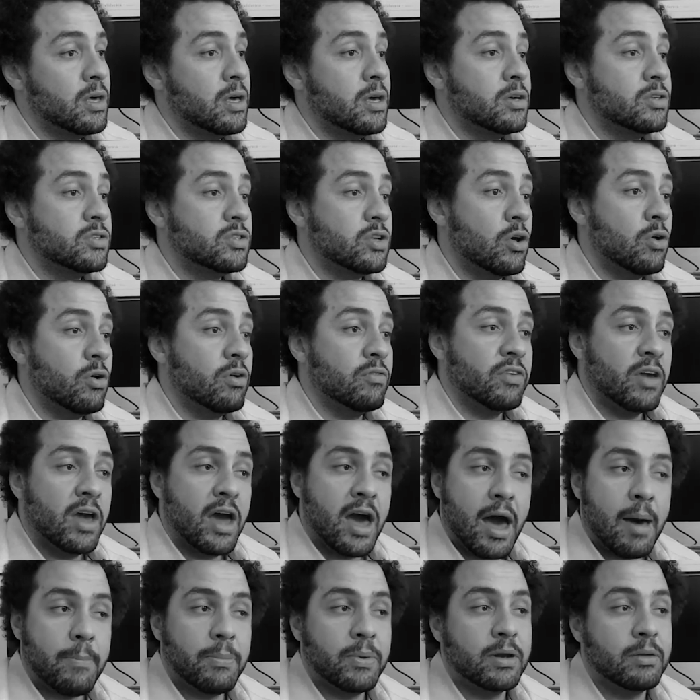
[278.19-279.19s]
So if you
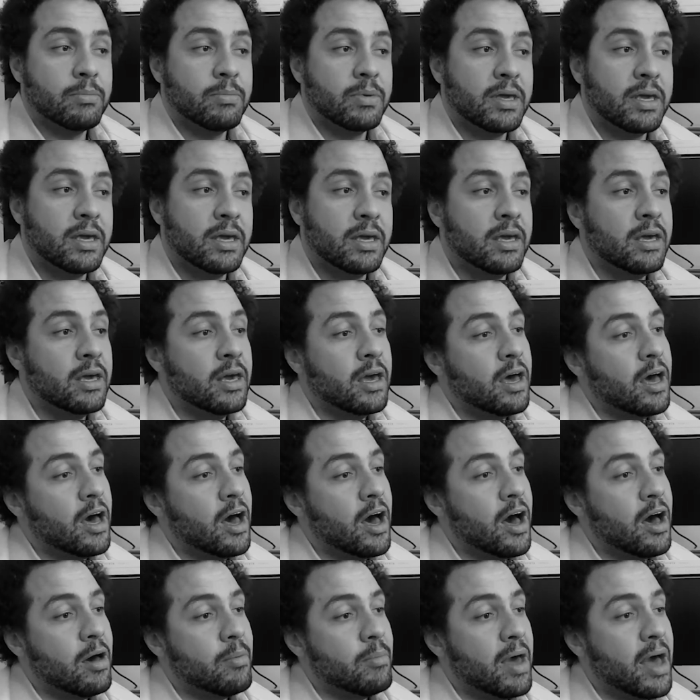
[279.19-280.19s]
happen to be
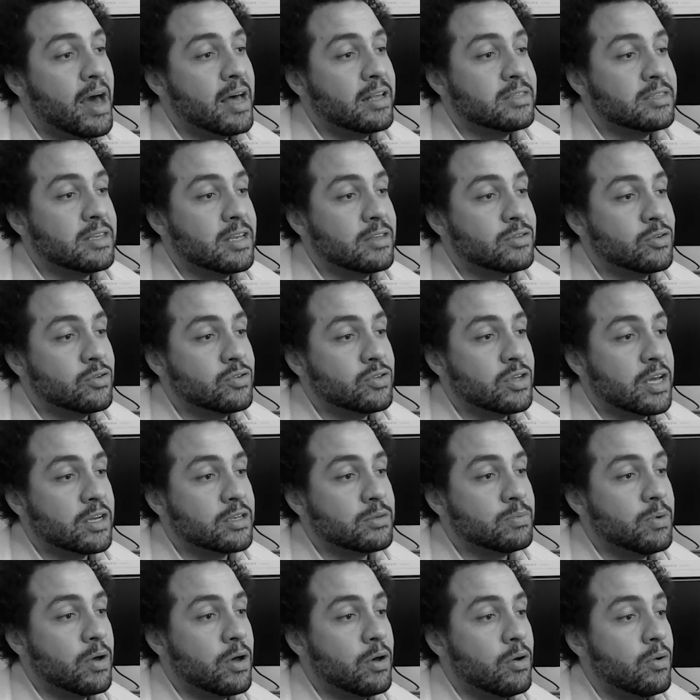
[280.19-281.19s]
at Sensors
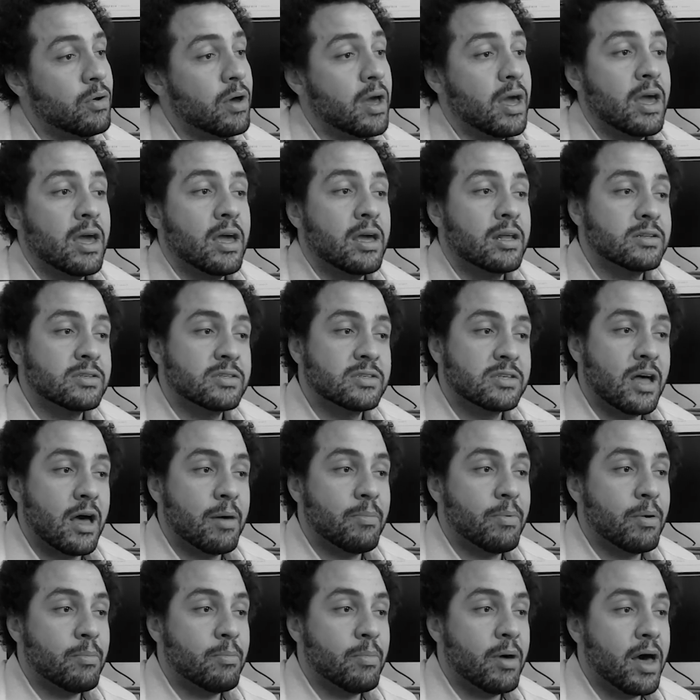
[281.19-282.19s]
Expo and stop
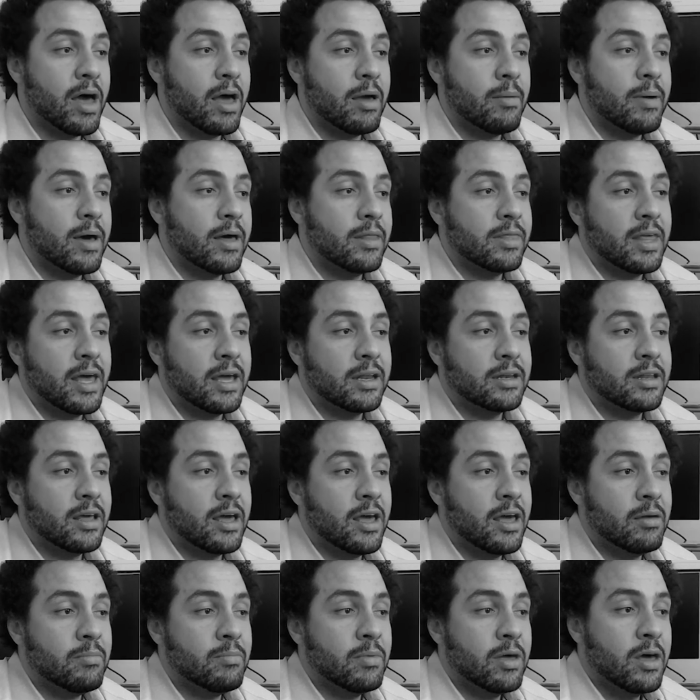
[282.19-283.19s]
on by about that
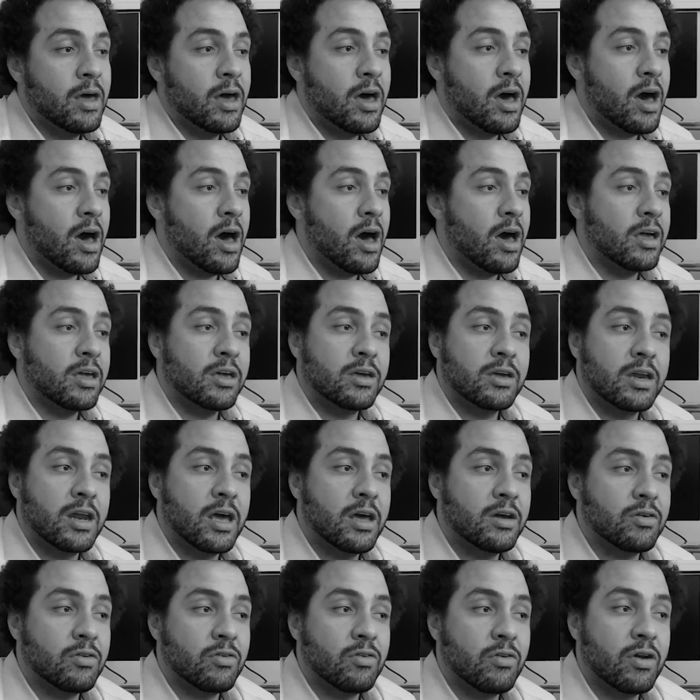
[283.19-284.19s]
time, you can
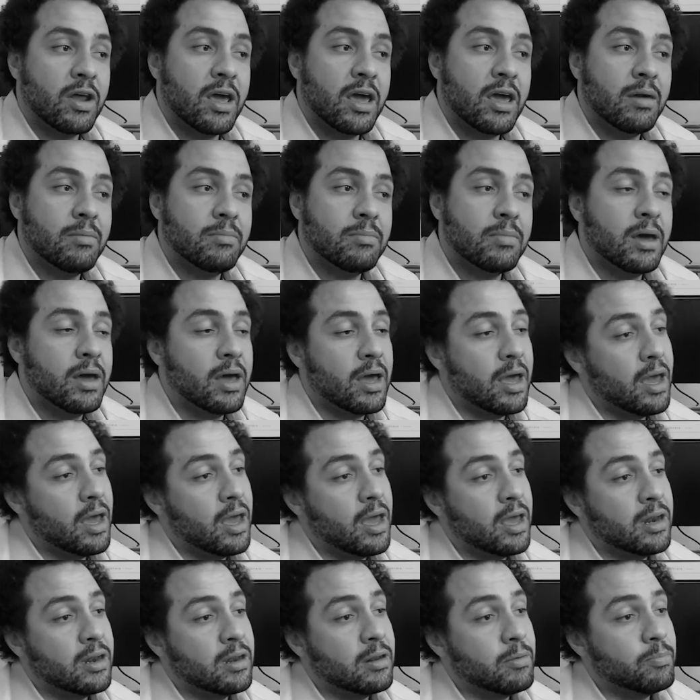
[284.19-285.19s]
enter your name
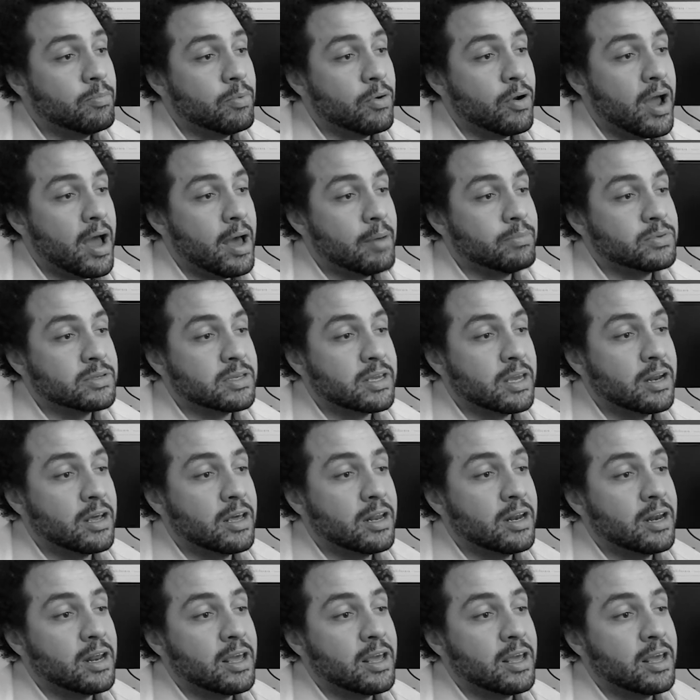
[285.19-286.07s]
and perhaps get an